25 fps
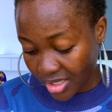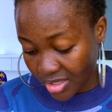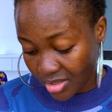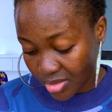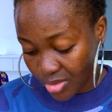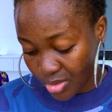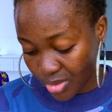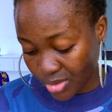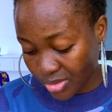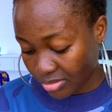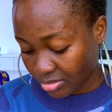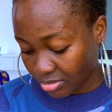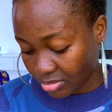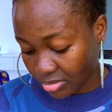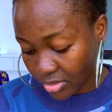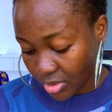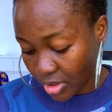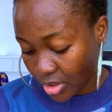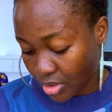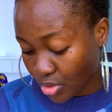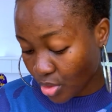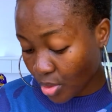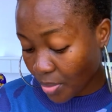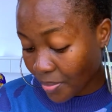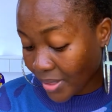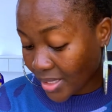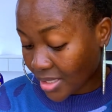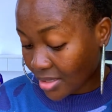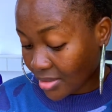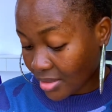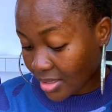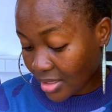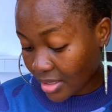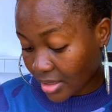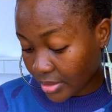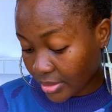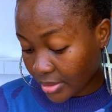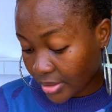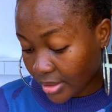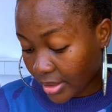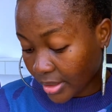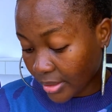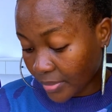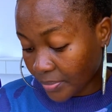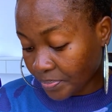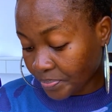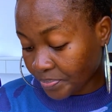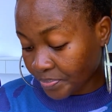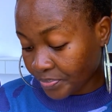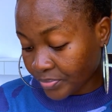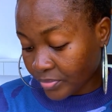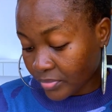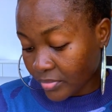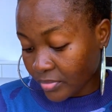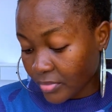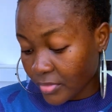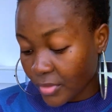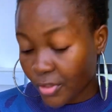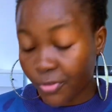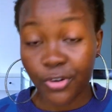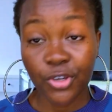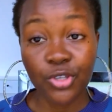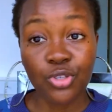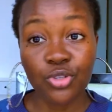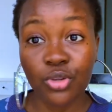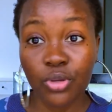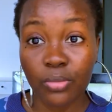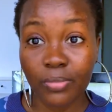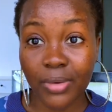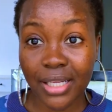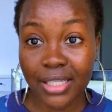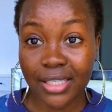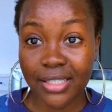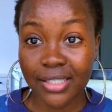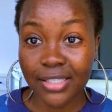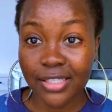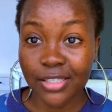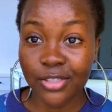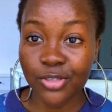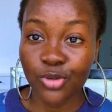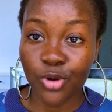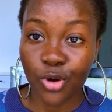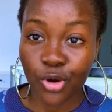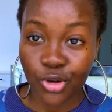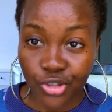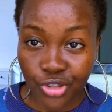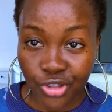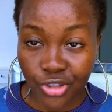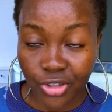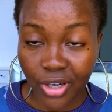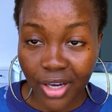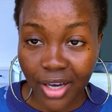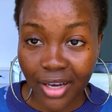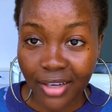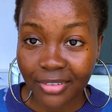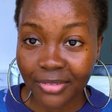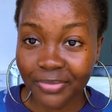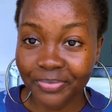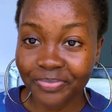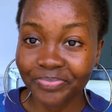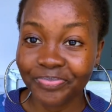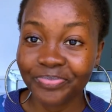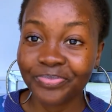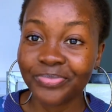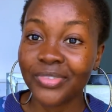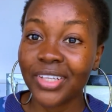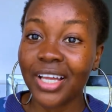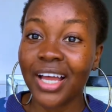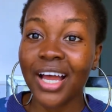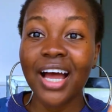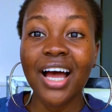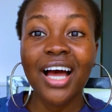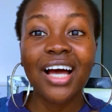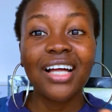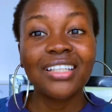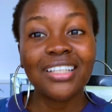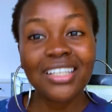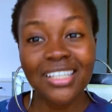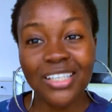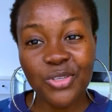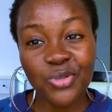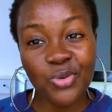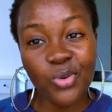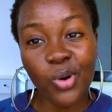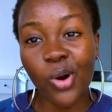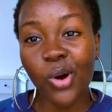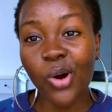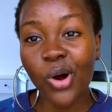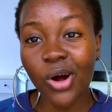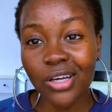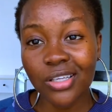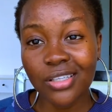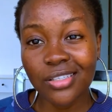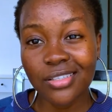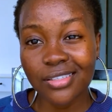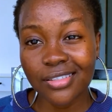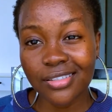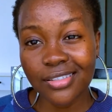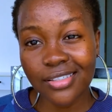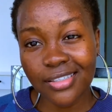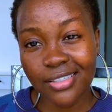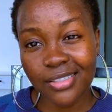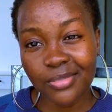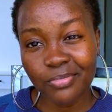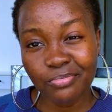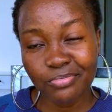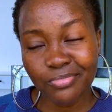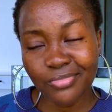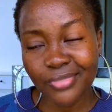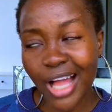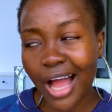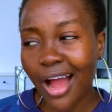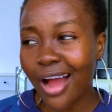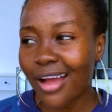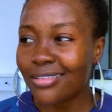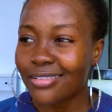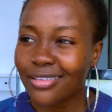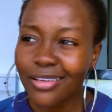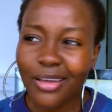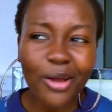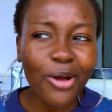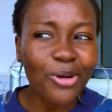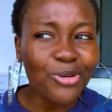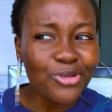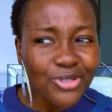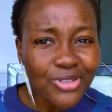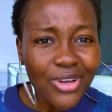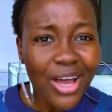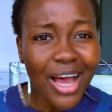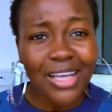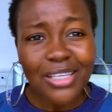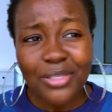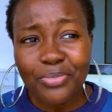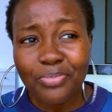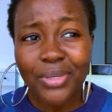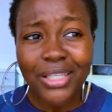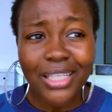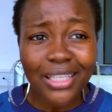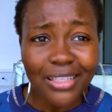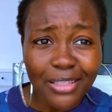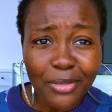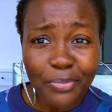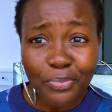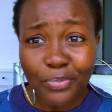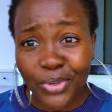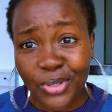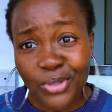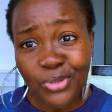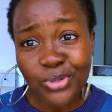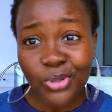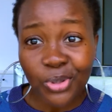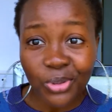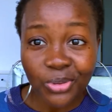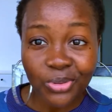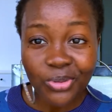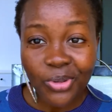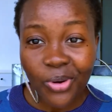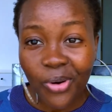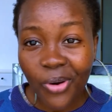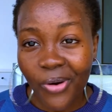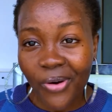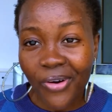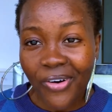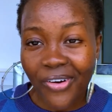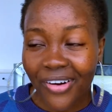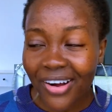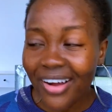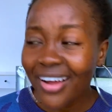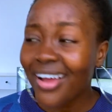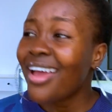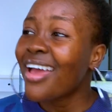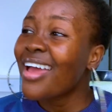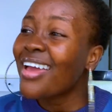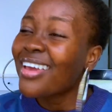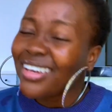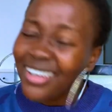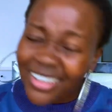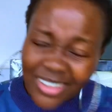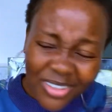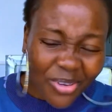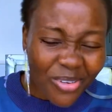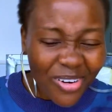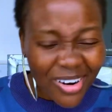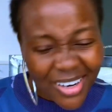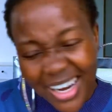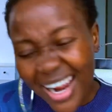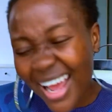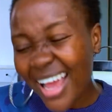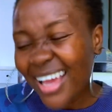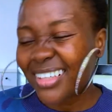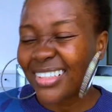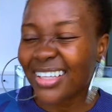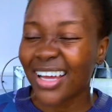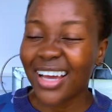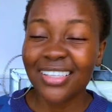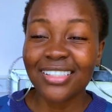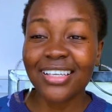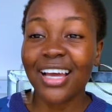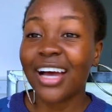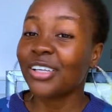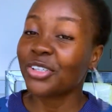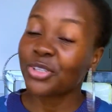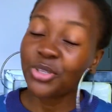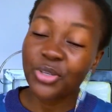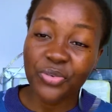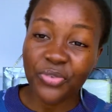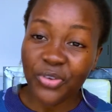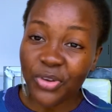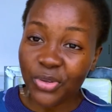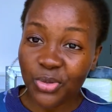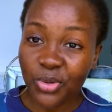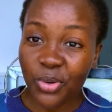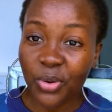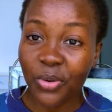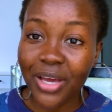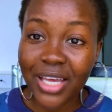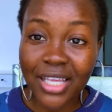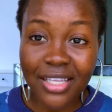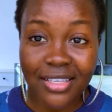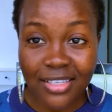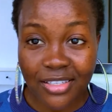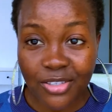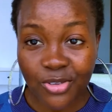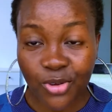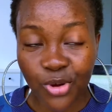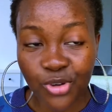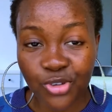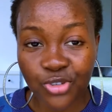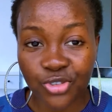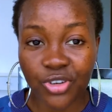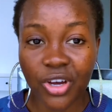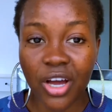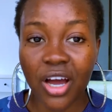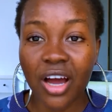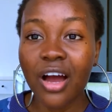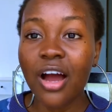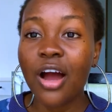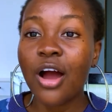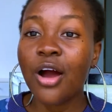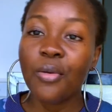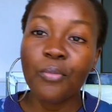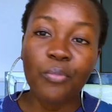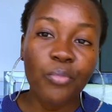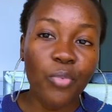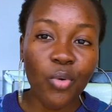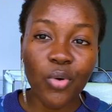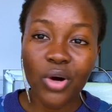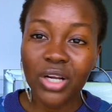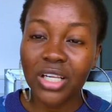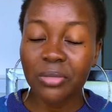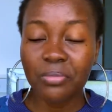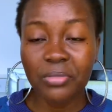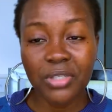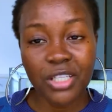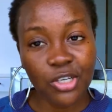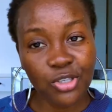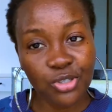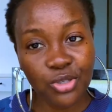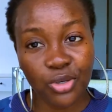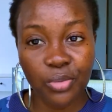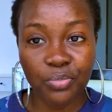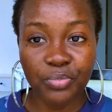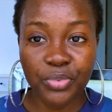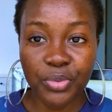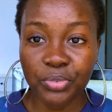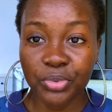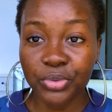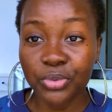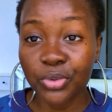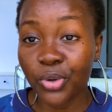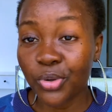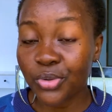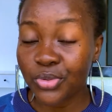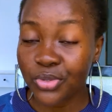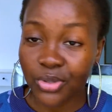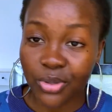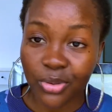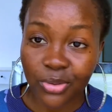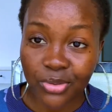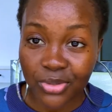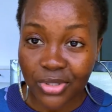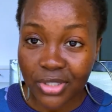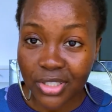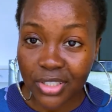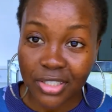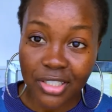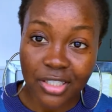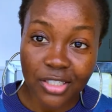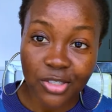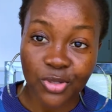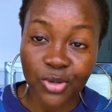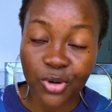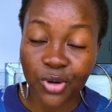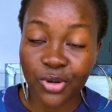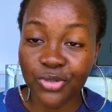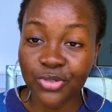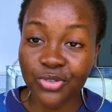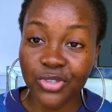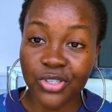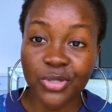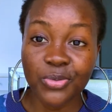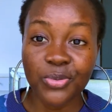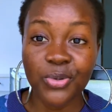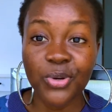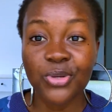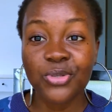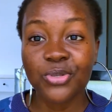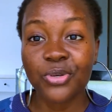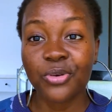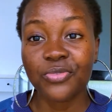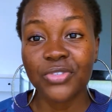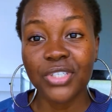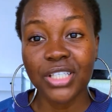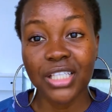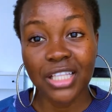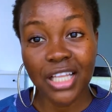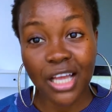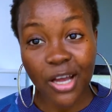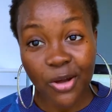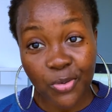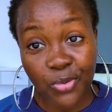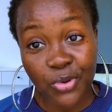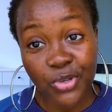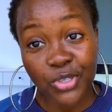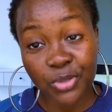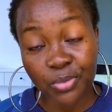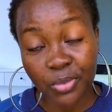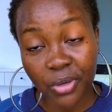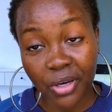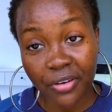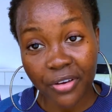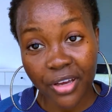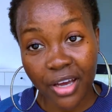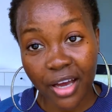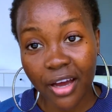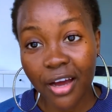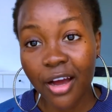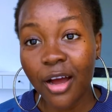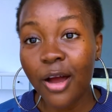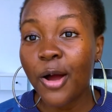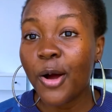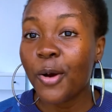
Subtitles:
So in no particular order, the first on my list is Austria. This is one country. Austria has been in the picture. No, can you call like that? So the first on my list is Austria. But one limitation people don't want to go to this country is because of the language barrier.